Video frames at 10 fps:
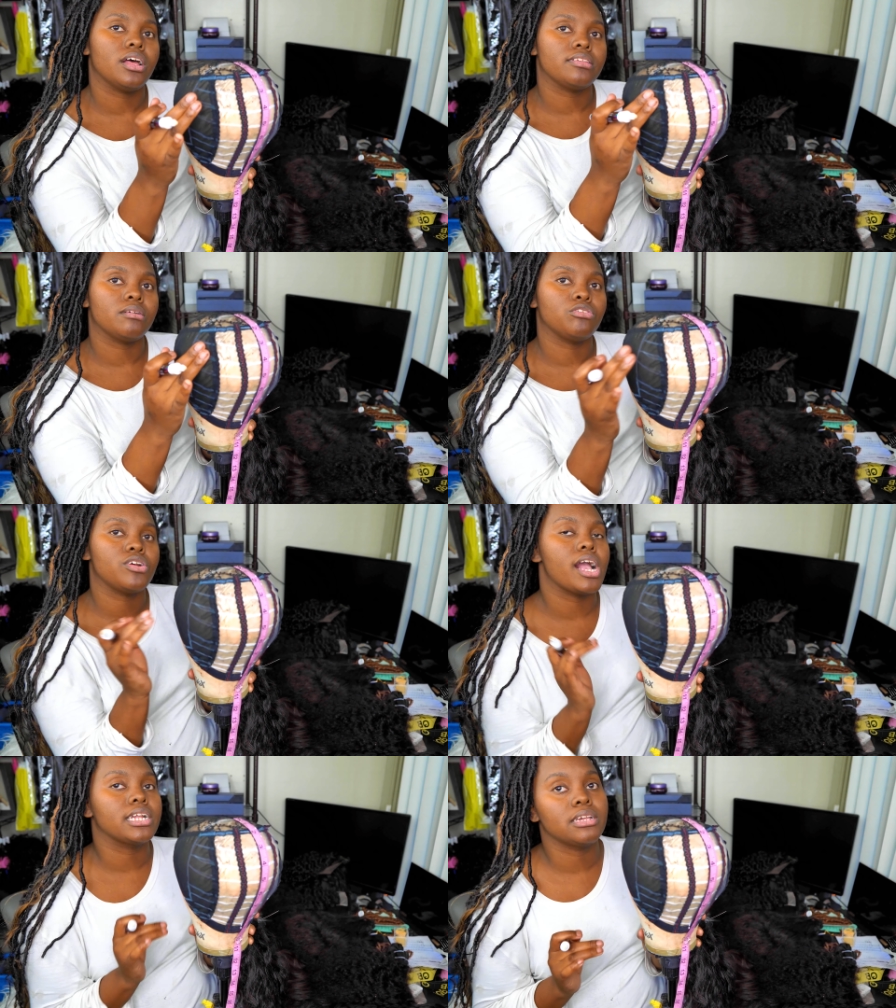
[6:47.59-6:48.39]
some
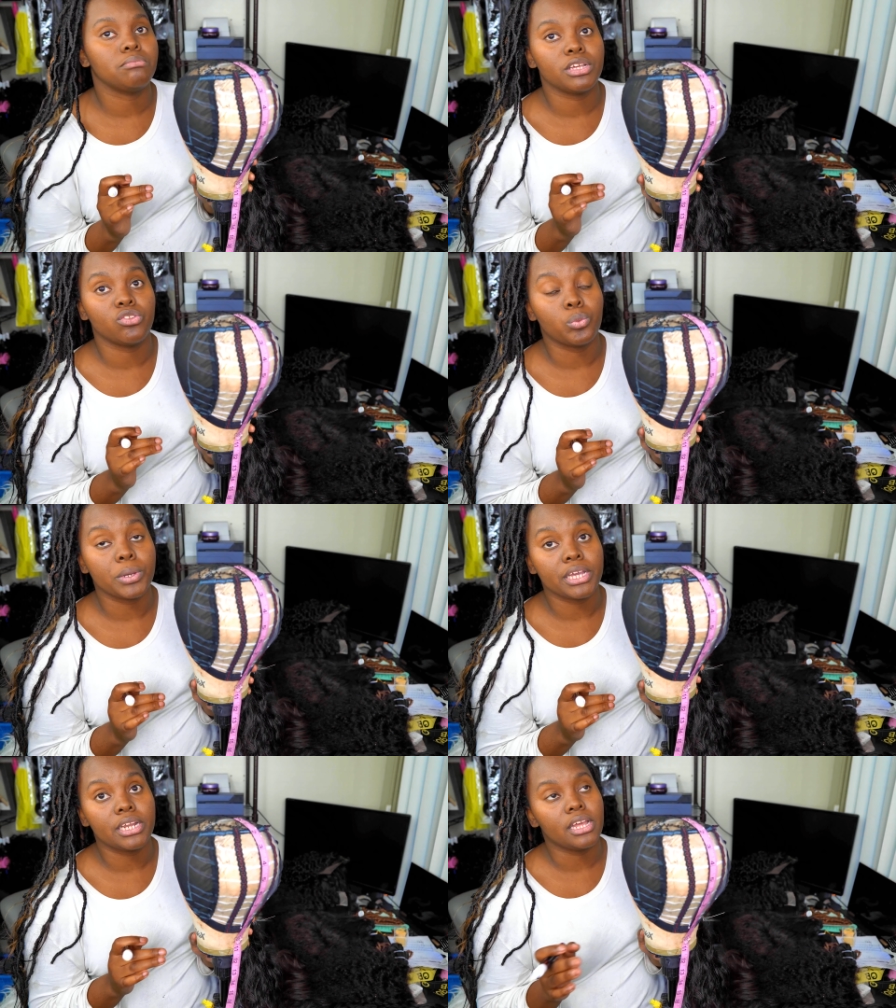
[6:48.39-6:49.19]
tracks in
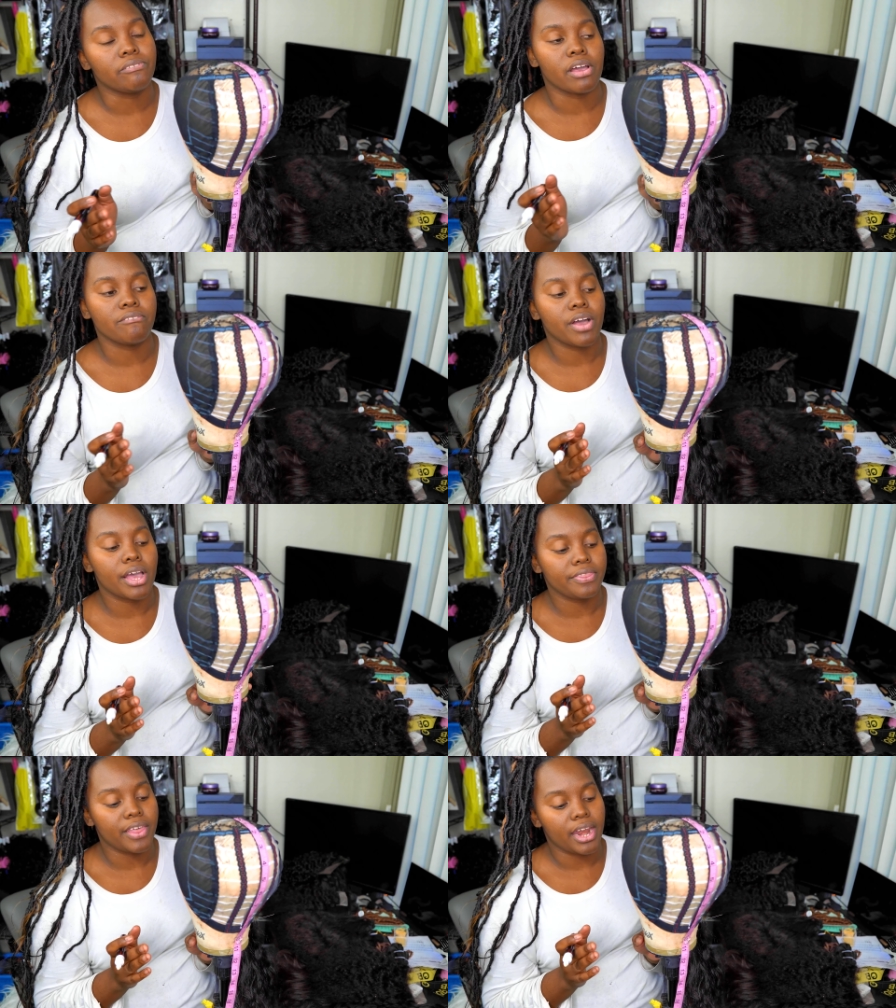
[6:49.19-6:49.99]
between if I
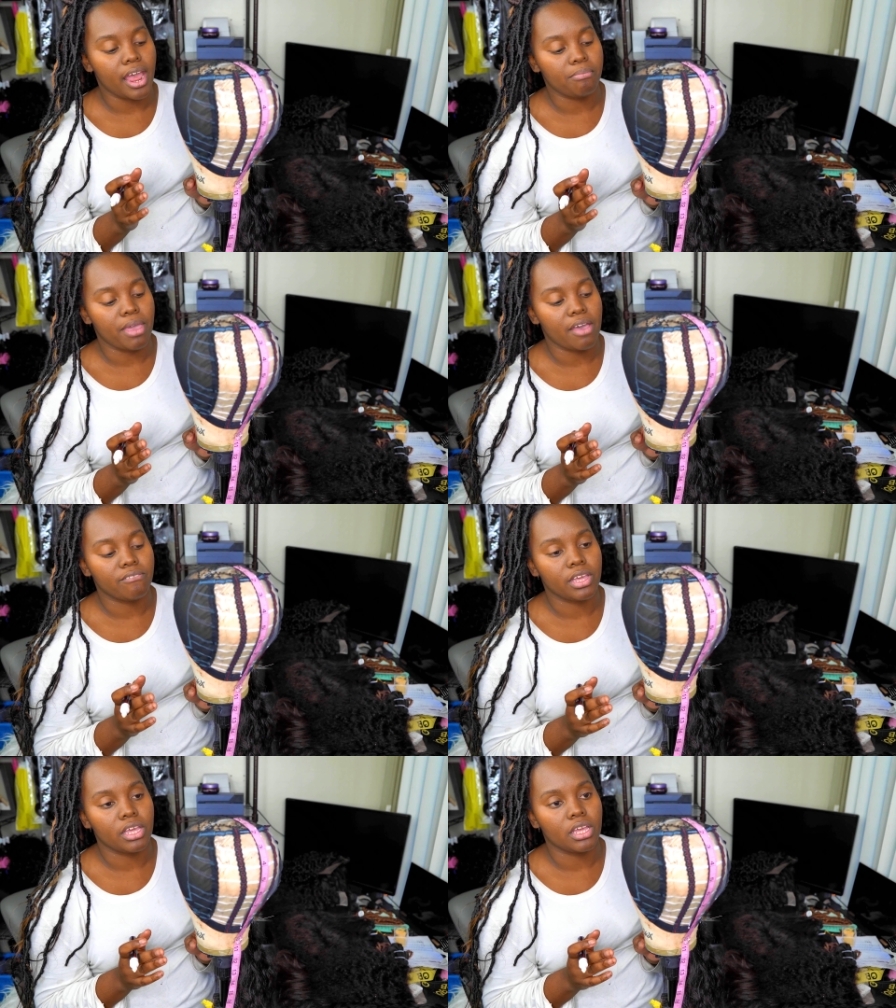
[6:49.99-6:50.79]
find that I'm
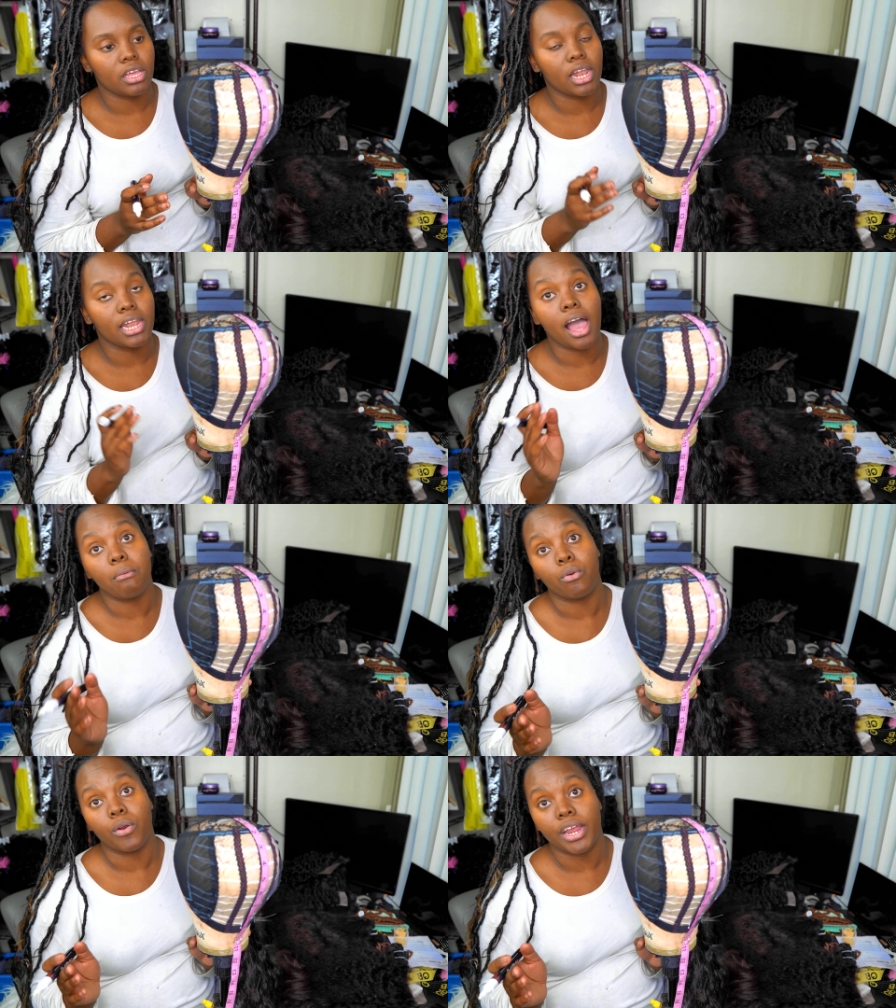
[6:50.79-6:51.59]
having a
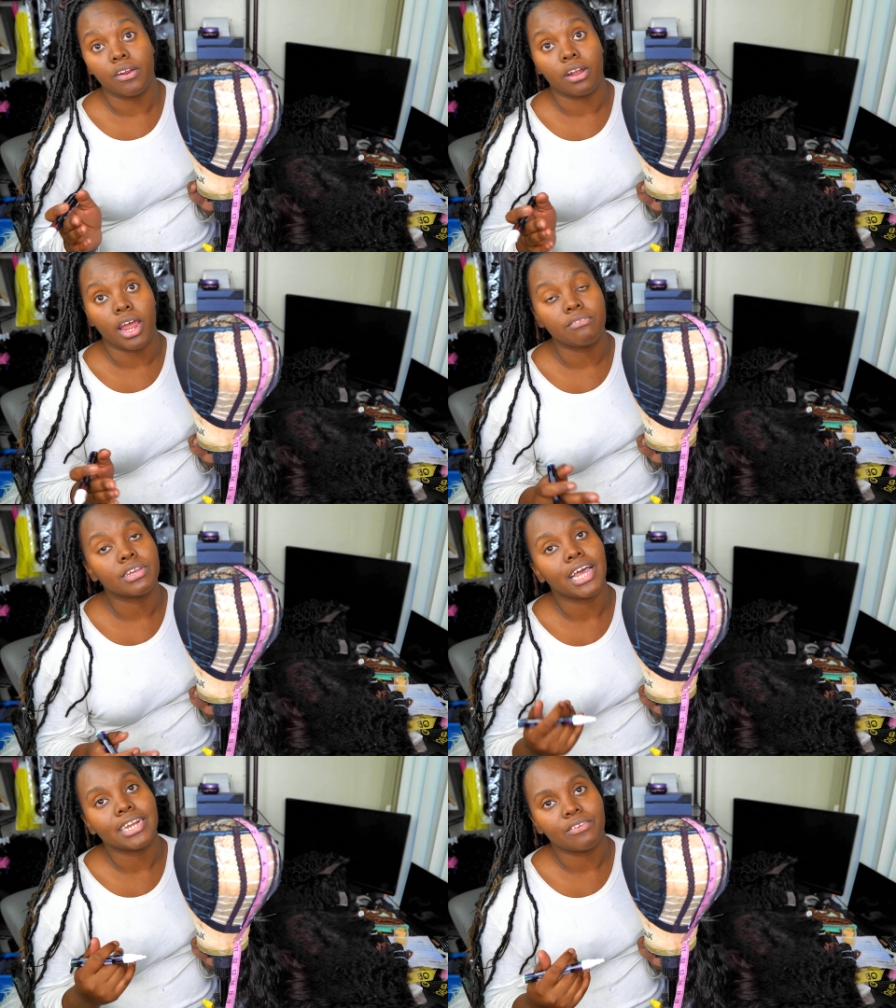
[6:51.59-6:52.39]
lot more hair left,
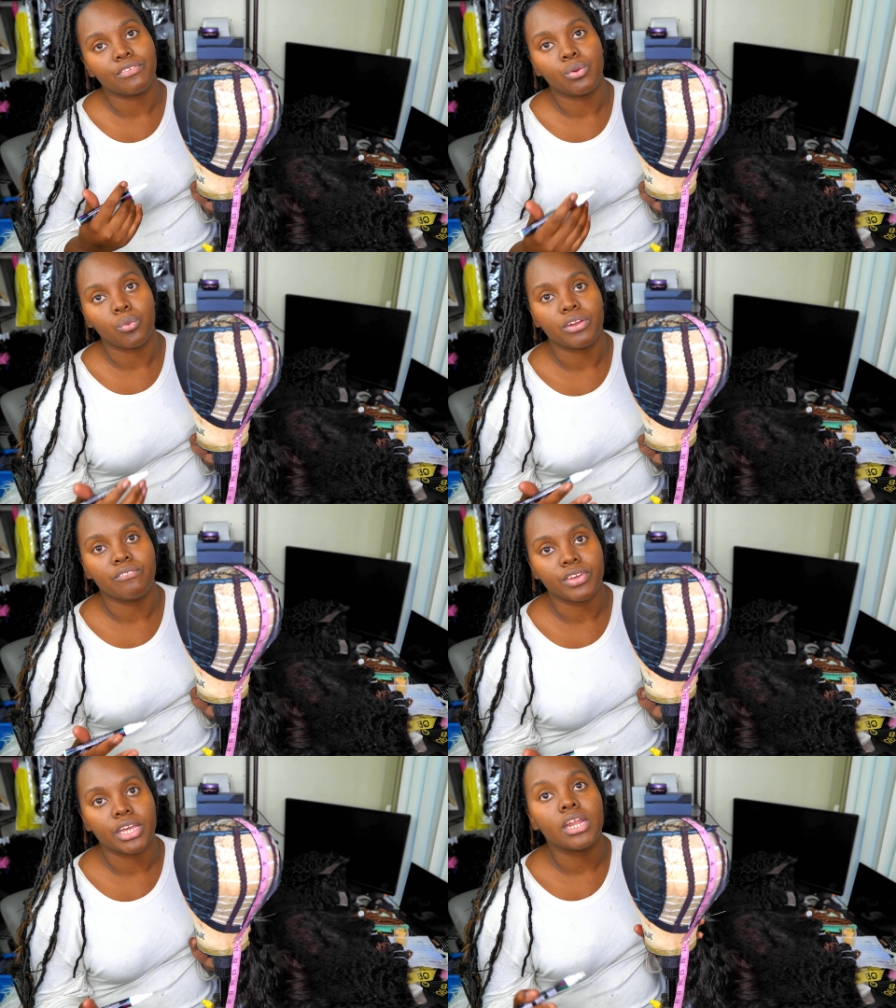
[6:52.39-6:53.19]
because I definitely want to
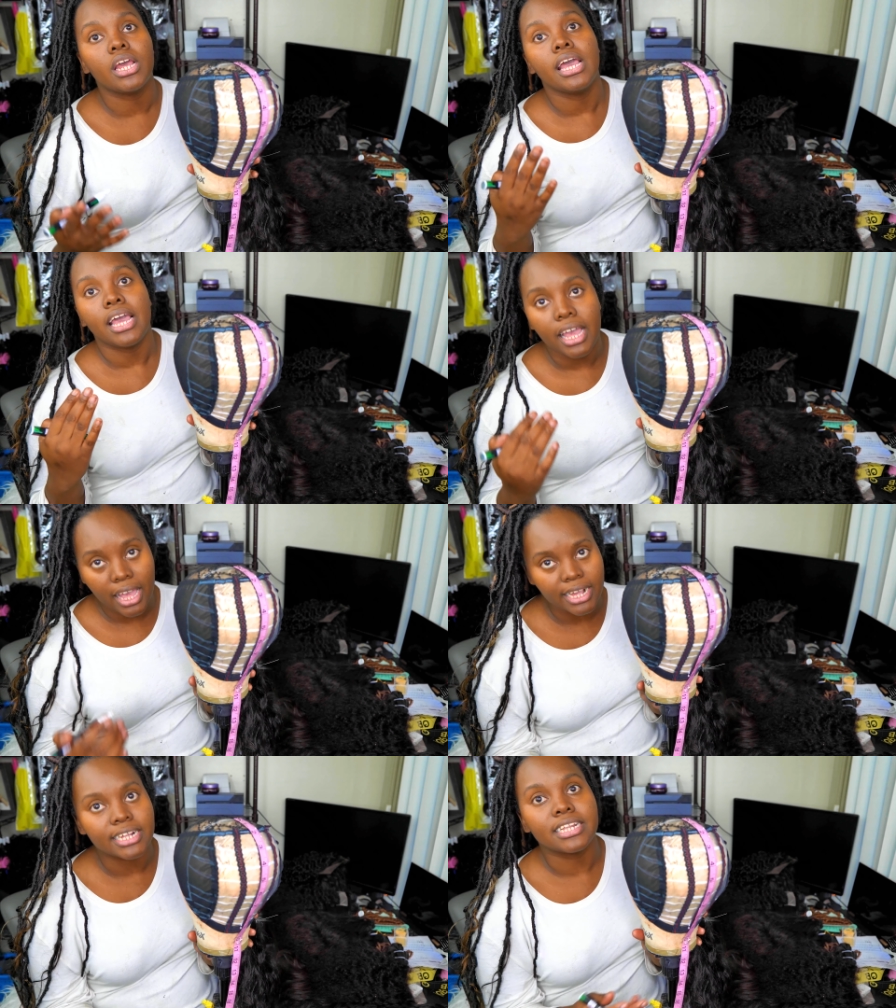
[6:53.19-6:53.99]
fit
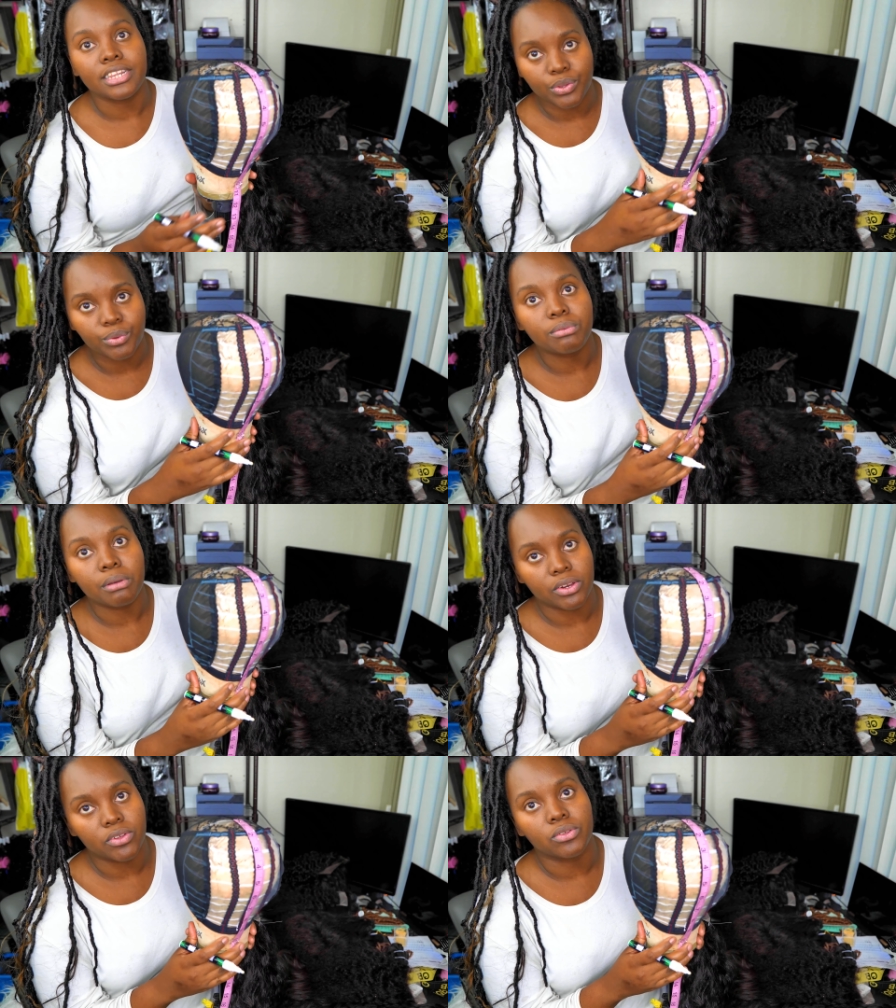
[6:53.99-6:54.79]
3
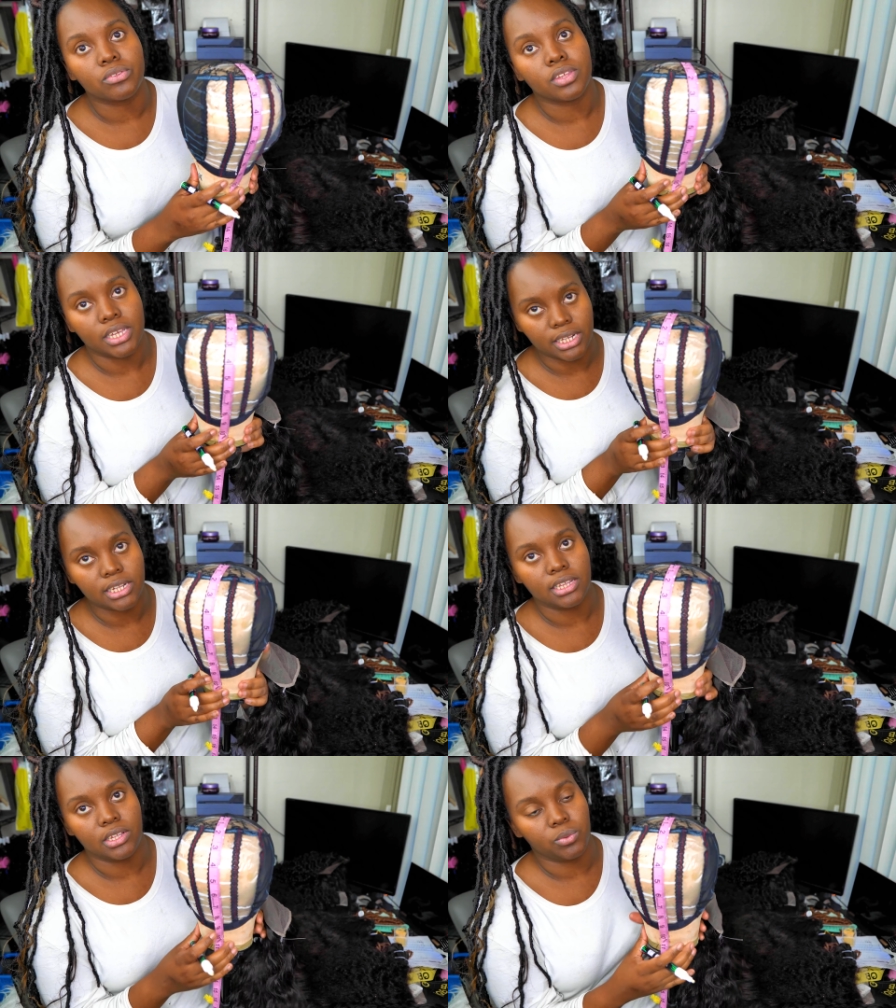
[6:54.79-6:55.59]
bundles
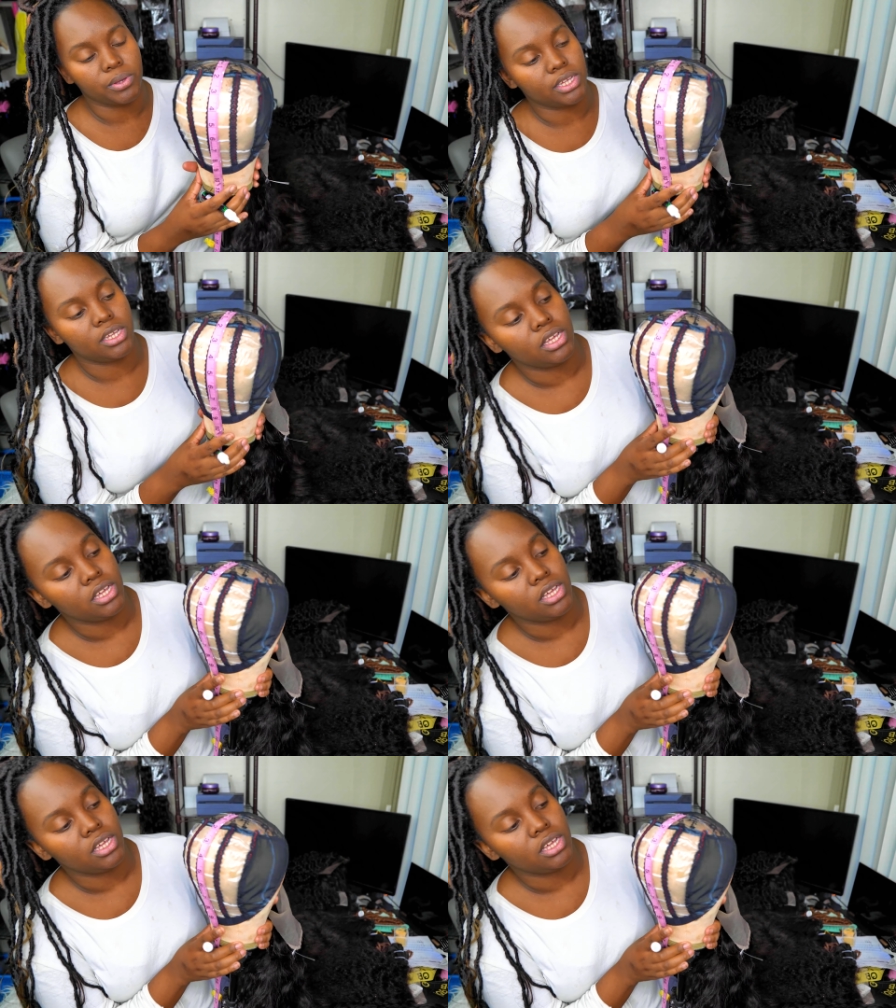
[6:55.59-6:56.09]
into this wig.